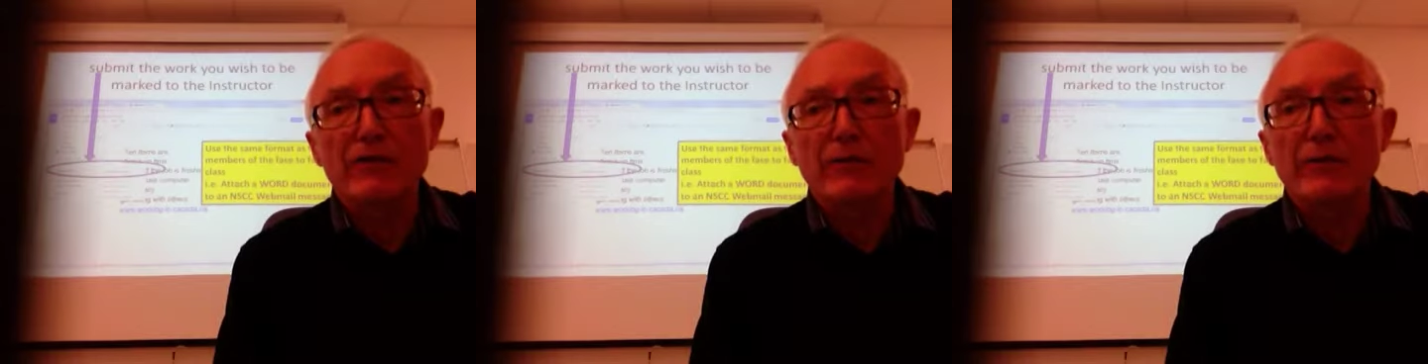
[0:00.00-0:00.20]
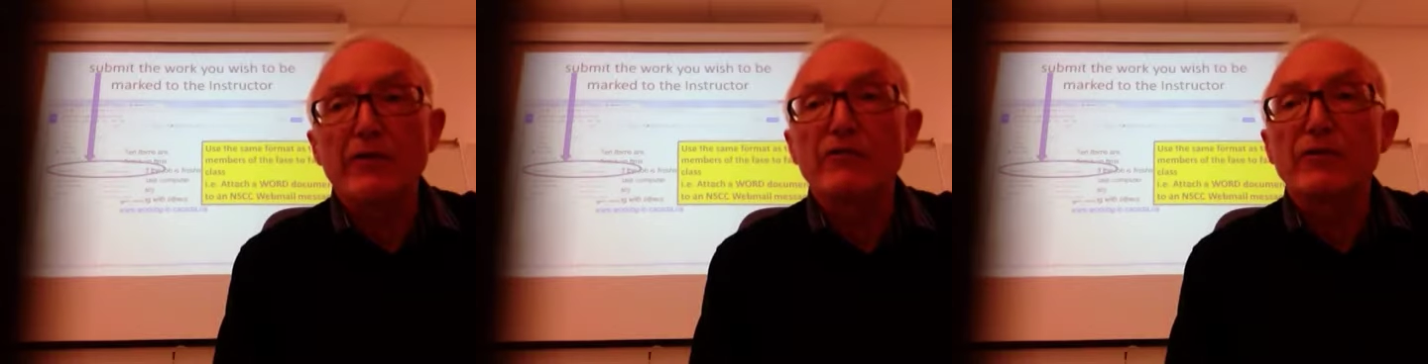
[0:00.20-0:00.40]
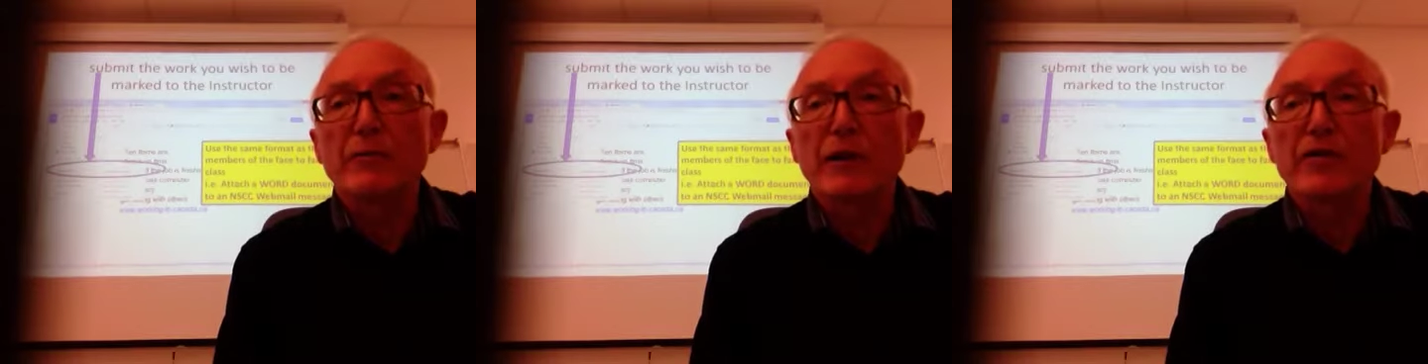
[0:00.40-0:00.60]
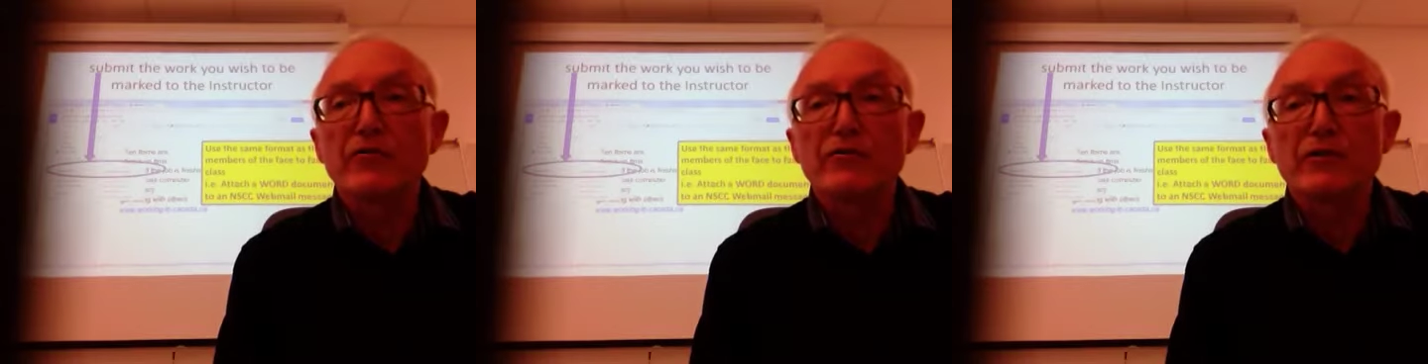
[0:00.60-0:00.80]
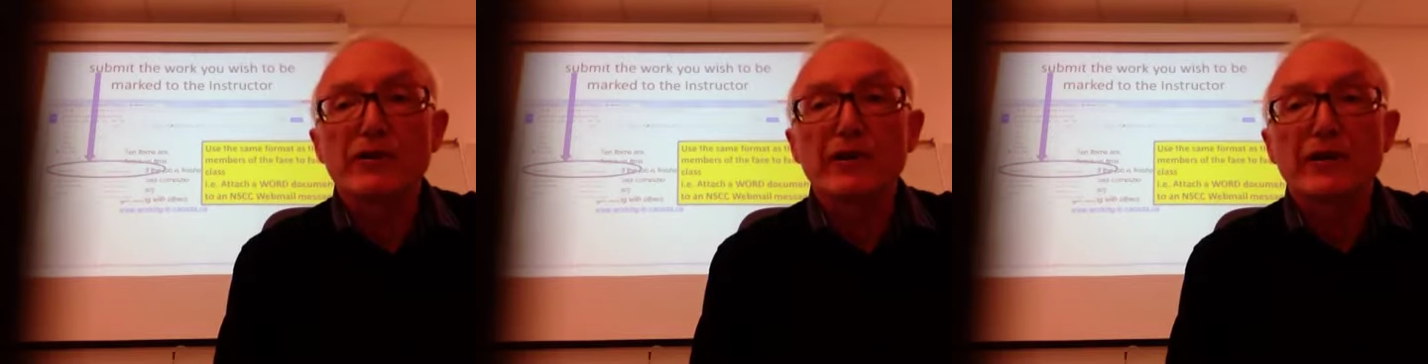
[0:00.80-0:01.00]
some
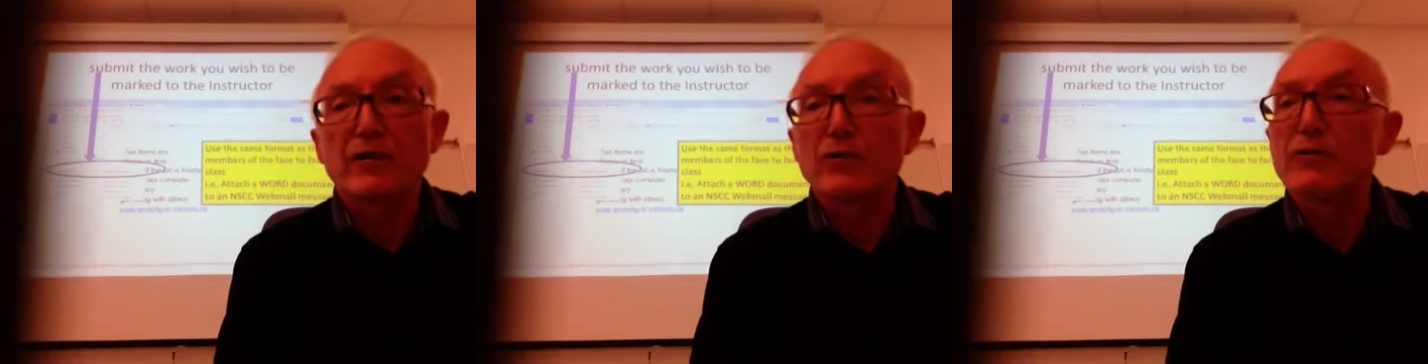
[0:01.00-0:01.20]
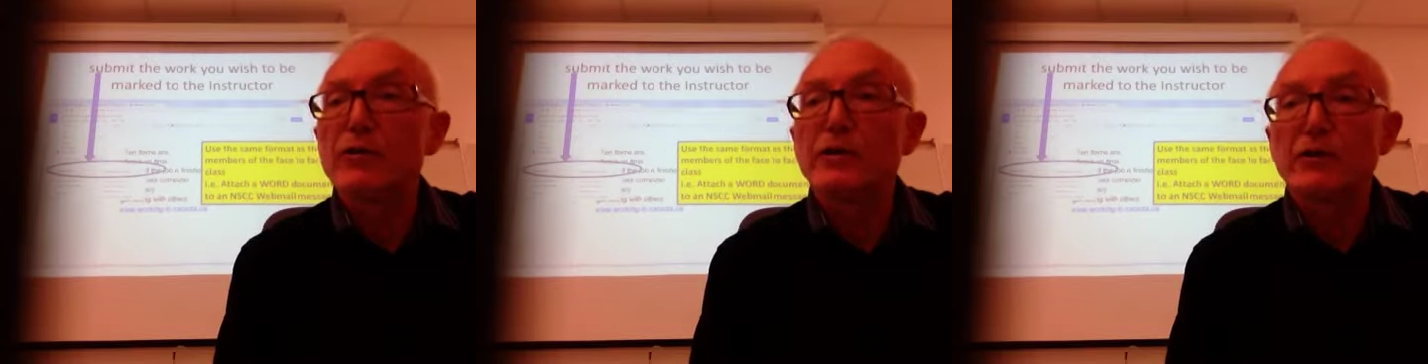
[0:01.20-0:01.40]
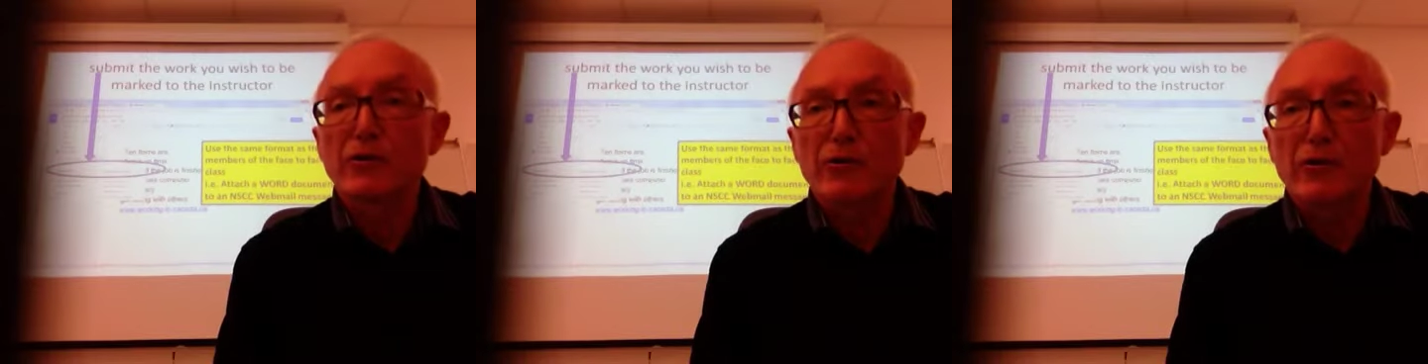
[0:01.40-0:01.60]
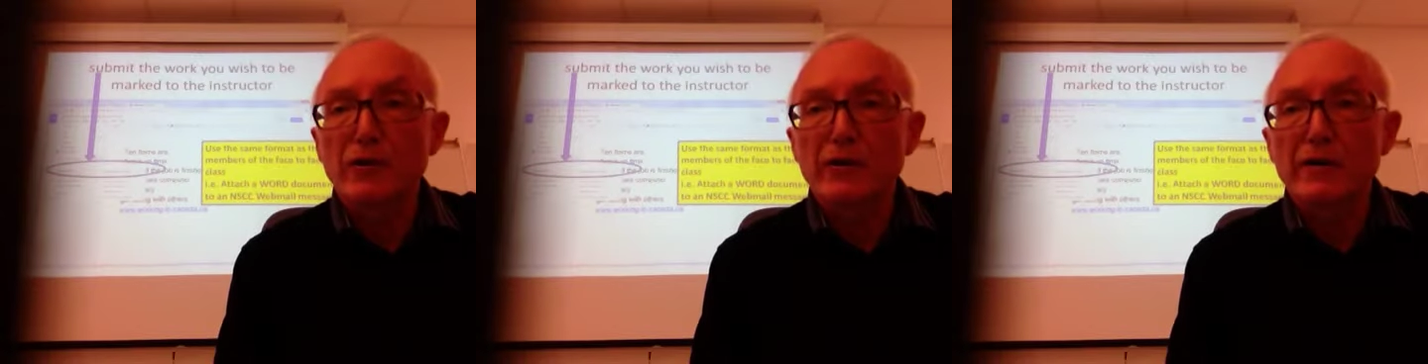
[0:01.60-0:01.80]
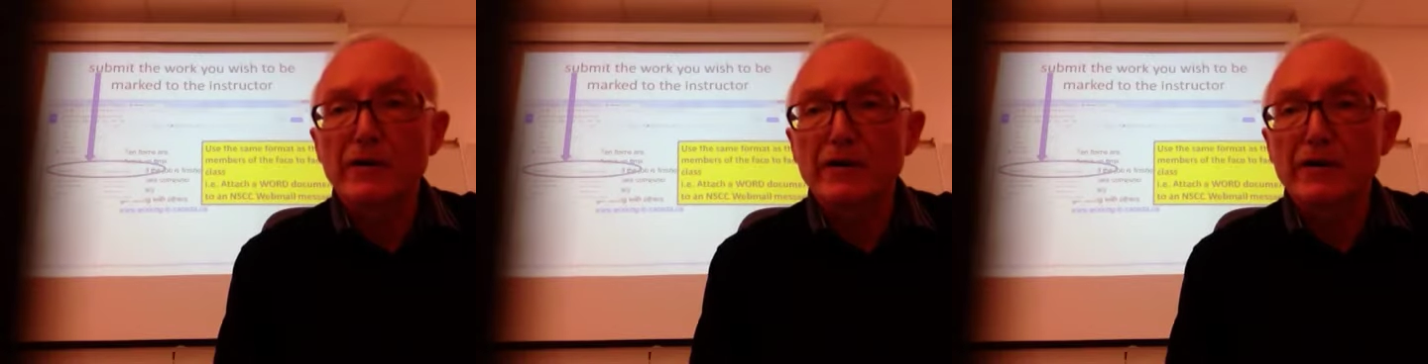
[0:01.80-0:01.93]
information, including your